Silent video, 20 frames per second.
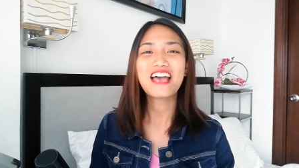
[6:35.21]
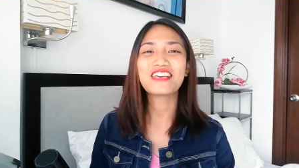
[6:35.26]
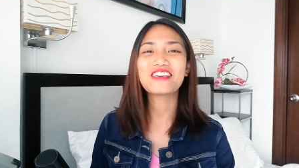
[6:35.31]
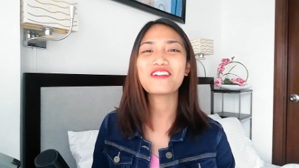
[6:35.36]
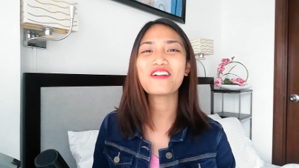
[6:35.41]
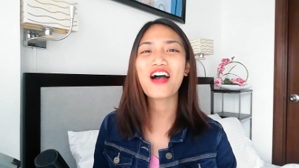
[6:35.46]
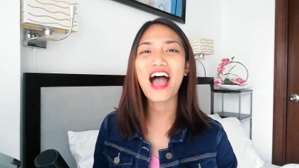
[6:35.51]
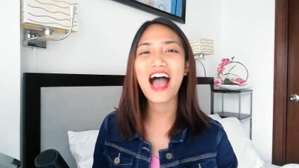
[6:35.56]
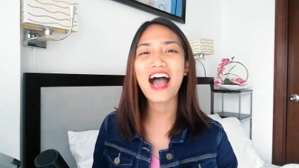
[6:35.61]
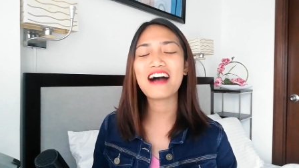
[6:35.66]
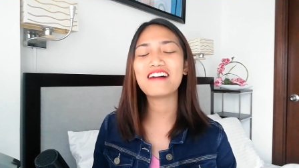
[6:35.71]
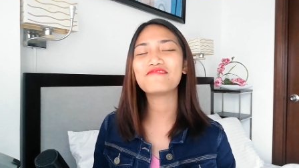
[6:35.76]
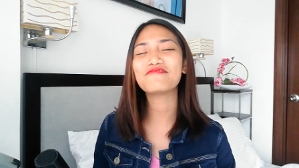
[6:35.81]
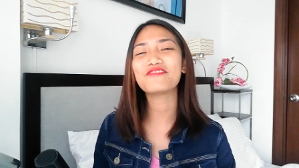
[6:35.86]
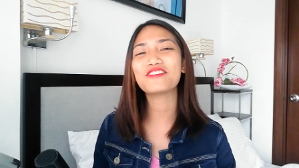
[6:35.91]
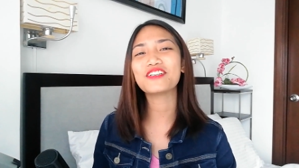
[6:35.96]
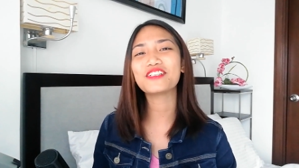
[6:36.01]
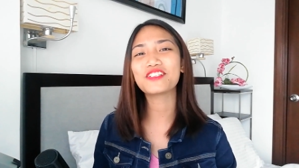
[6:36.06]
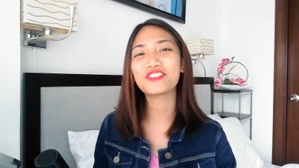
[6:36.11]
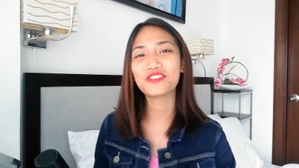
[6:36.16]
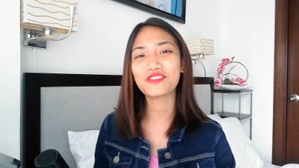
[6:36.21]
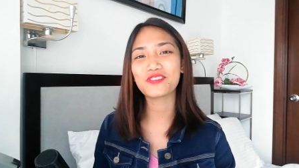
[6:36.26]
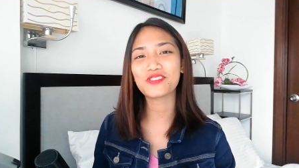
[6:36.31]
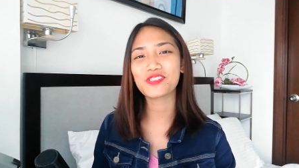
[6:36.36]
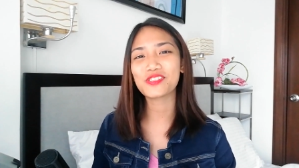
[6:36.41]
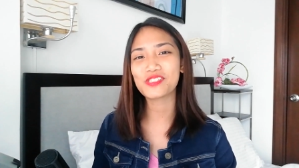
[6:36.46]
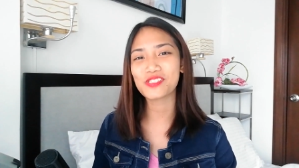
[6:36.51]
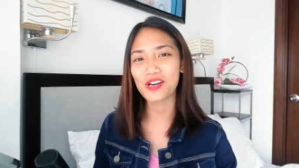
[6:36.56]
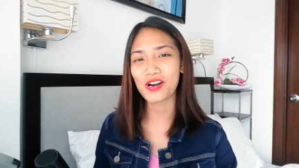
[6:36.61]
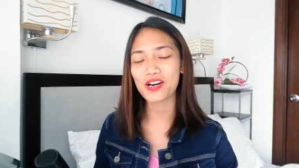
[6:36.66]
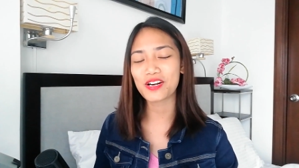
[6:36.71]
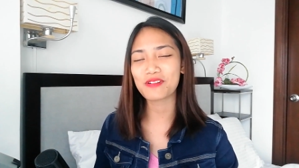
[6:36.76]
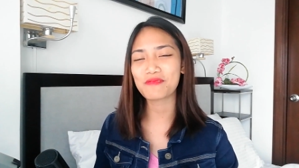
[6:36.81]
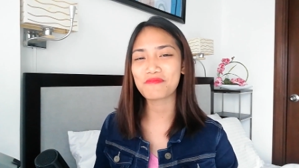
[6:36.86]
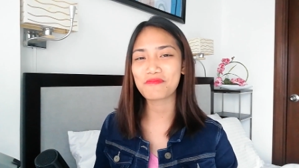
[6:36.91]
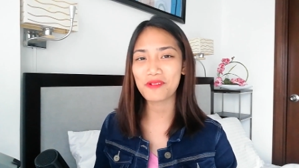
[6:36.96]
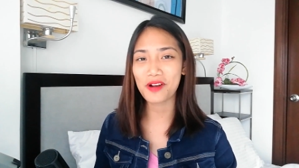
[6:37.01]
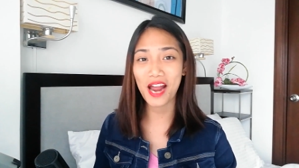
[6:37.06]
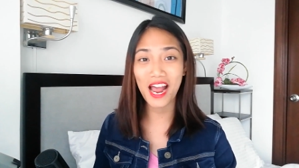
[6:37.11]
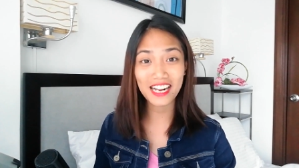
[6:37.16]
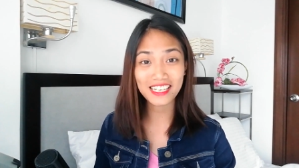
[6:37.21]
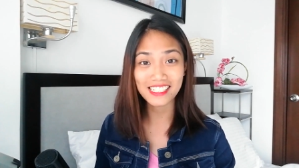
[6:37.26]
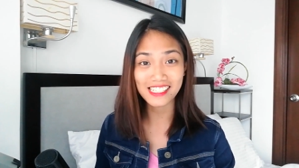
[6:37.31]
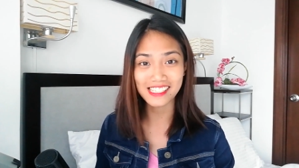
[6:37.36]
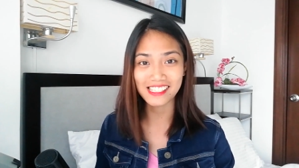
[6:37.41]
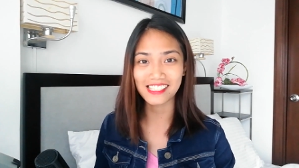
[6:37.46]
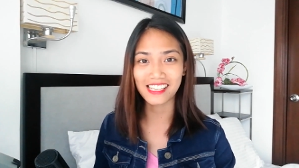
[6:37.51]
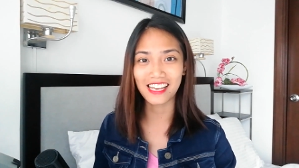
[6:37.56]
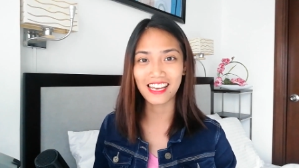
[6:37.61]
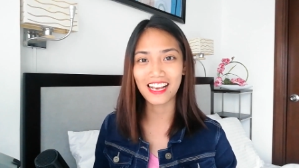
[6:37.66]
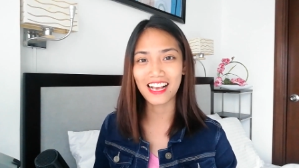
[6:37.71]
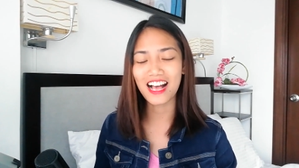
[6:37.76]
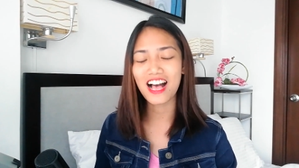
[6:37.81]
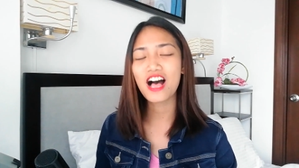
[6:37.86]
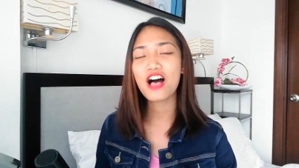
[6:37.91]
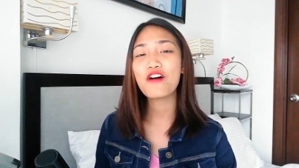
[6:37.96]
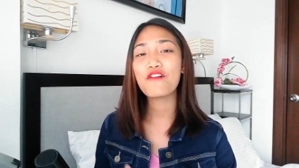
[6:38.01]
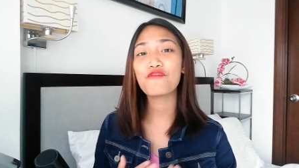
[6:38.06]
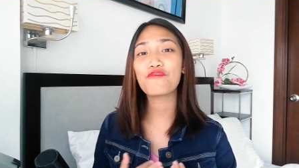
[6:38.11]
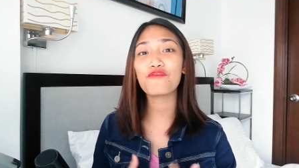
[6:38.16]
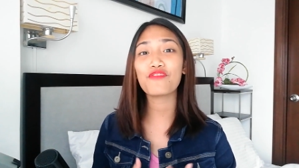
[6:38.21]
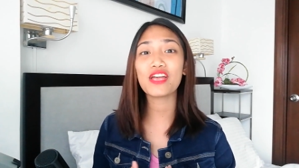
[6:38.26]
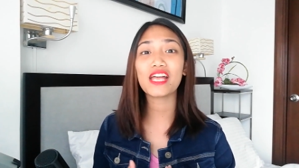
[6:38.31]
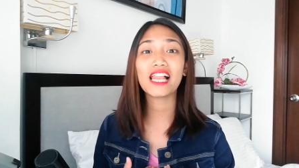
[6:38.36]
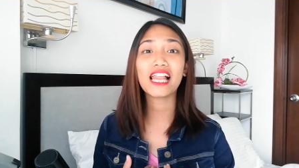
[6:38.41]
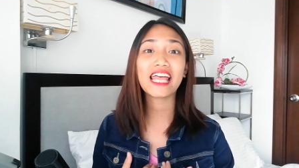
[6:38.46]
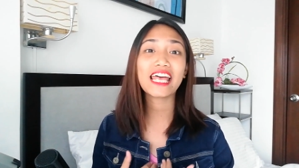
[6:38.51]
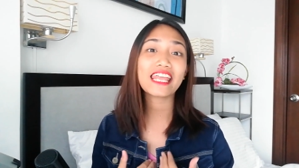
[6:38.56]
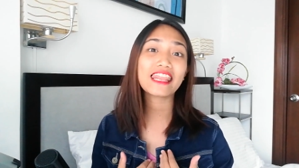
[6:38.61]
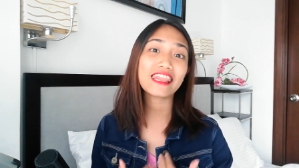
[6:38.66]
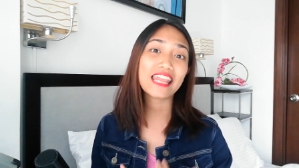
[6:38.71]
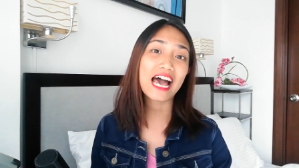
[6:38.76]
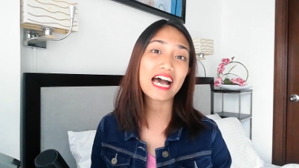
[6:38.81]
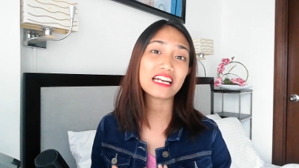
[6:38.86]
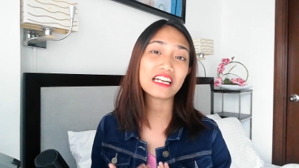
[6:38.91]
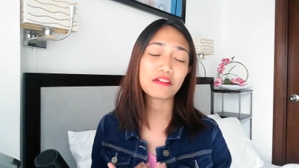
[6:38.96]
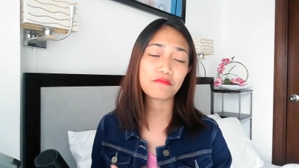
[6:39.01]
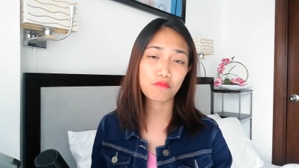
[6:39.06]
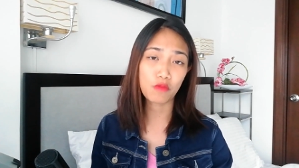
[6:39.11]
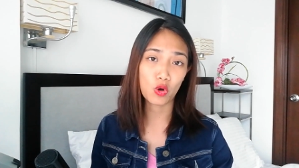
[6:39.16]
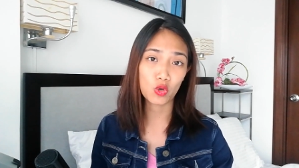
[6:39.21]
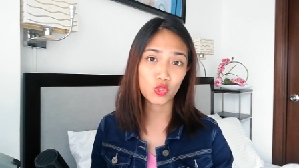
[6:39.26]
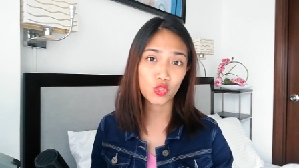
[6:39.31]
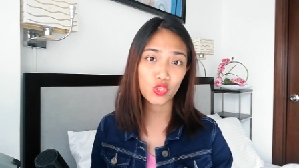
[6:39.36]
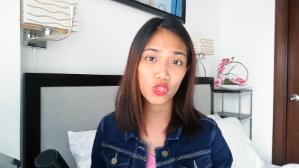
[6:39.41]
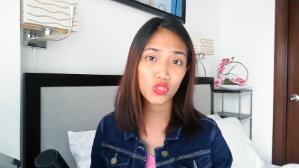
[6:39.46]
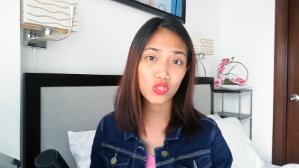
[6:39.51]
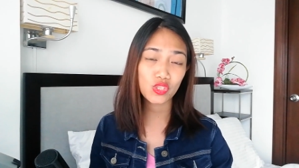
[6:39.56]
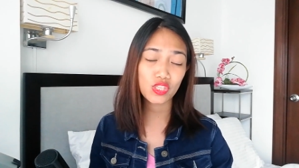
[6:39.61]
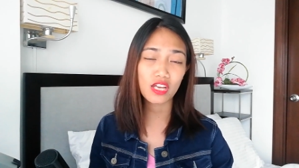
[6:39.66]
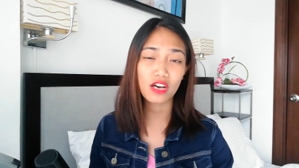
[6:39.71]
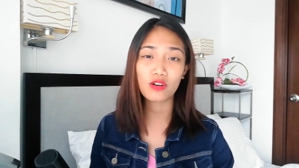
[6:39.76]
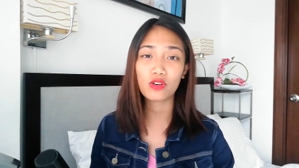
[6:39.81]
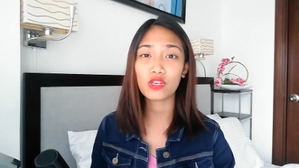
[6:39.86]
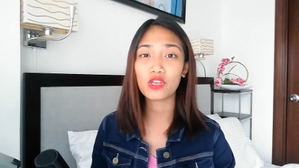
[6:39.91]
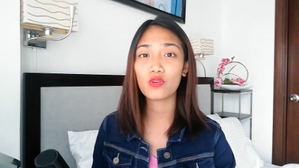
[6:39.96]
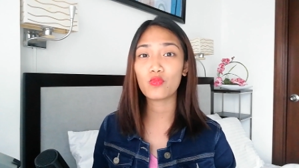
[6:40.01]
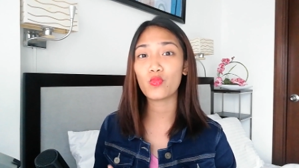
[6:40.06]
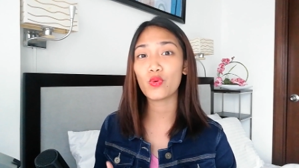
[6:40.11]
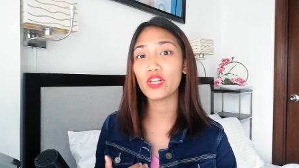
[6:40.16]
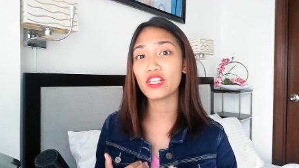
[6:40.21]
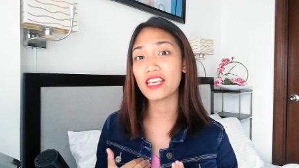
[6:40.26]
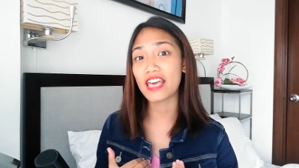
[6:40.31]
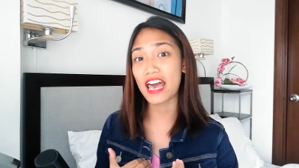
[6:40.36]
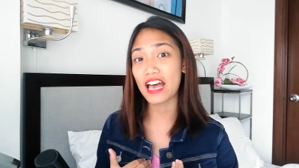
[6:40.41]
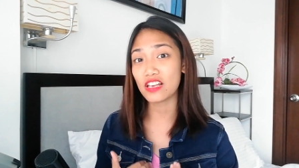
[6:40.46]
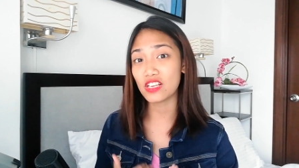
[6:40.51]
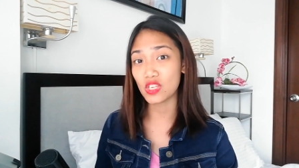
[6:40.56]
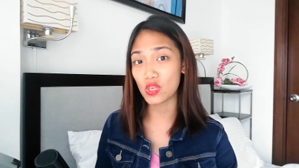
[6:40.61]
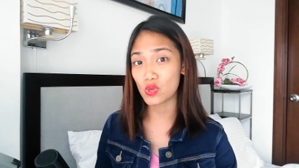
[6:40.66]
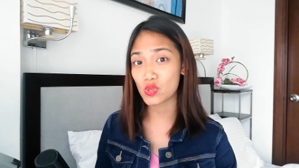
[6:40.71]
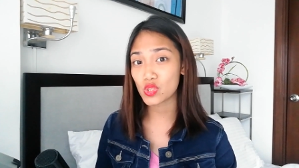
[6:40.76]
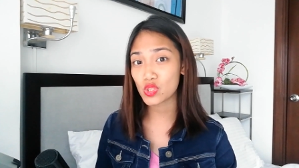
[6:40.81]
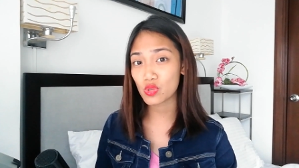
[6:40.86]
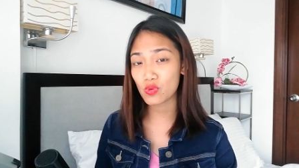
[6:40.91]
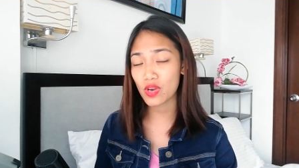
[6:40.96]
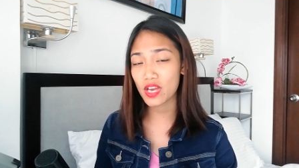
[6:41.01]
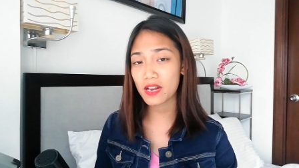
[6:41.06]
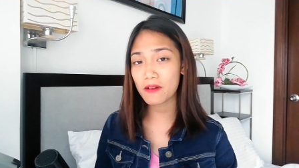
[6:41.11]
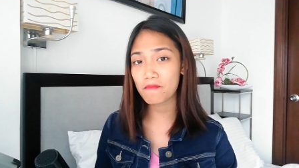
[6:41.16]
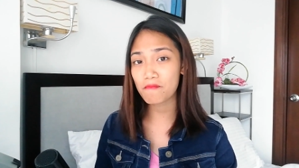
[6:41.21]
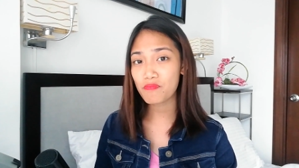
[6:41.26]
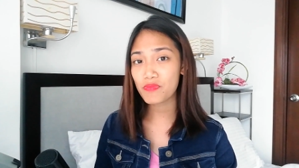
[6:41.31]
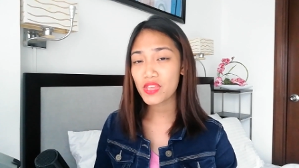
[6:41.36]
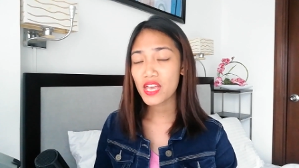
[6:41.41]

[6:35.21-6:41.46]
you have to start practicing feeling that emotion so that you would get used to it,